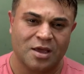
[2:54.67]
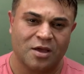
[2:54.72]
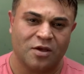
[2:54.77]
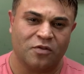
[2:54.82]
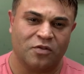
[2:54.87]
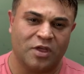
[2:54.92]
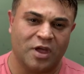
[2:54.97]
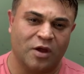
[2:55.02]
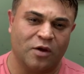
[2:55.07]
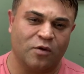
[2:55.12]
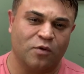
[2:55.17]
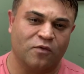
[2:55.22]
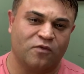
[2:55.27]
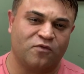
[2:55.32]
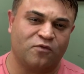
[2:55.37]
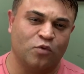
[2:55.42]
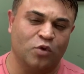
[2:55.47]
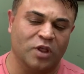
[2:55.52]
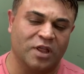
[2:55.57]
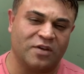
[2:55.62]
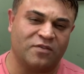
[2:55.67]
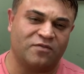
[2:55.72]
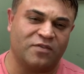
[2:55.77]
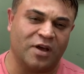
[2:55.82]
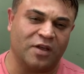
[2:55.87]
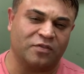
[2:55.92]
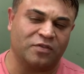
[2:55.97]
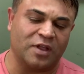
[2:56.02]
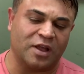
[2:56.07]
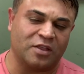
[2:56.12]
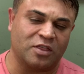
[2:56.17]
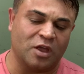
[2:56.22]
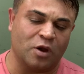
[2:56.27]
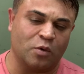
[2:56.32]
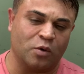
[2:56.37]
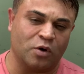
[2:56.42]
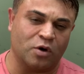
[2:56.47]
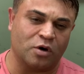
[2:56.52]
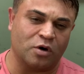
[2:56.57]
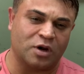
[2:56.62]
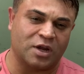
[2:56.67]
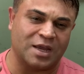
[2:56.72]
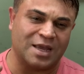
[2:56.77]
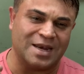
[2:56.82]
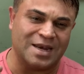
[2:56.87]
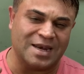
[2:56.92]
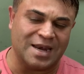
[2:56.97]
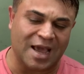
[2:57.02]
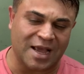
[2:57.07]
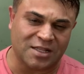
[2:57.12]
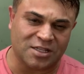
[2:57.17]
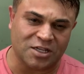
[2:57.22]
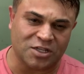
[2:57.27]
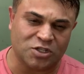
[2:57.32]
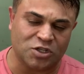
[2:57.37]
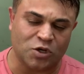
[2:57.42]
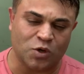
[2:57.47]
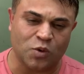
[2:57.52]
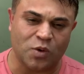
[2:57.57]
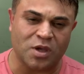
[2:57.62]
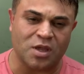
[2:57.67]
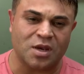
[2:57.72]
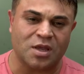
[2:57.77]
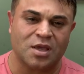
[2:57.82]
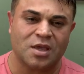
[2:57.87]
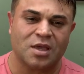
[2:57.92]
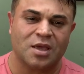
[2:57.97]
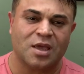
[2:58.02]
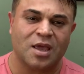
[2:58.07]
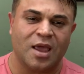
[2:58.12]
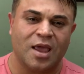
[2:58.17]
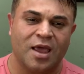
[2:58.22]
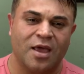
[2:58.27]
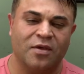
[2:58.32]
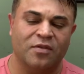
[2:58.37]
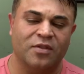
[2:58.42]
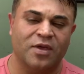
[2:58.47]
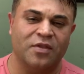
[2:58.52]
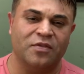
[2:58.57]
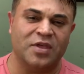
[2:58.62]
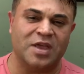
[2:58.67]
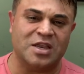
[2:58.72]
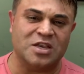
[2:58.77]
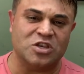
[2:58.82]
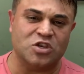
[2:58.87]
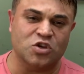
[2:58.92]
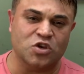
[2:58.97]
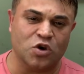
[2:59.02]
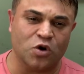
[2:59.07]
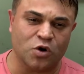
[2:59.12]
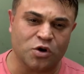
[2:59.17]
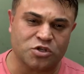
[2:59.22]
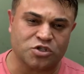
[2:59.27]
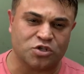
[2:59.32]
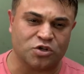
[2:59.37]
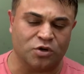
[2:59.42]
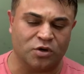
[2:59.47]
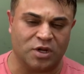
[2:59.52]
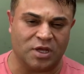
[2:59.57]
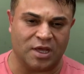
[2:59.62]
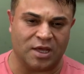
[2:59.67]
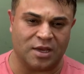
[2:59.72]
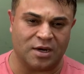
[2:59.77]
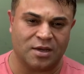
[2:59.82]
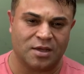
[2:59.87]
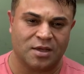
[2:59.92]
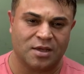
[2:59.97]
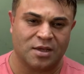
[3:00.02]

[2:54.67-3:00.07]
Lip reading: They really felt like they were connected to it, and then they nurtured it.